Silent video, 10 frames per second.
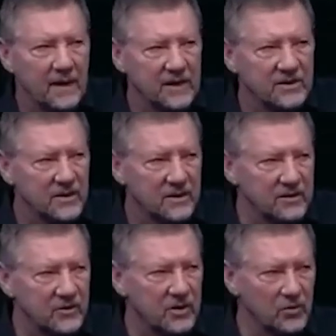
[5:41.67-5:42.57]
I started
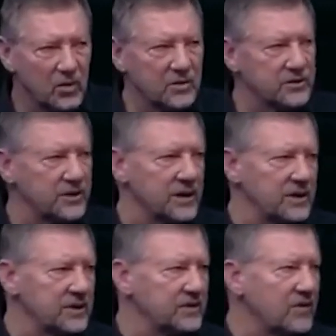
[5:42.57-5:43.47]
doing word
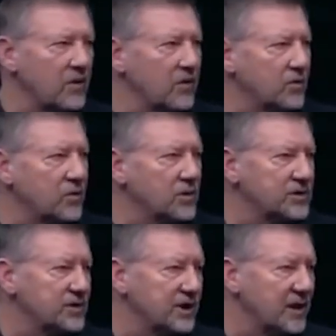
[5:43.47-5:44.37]
studies of all the
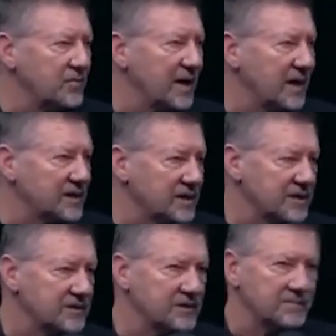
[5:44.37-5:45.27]
words in that
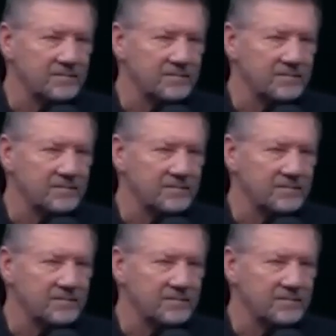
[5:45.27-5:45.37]
passage.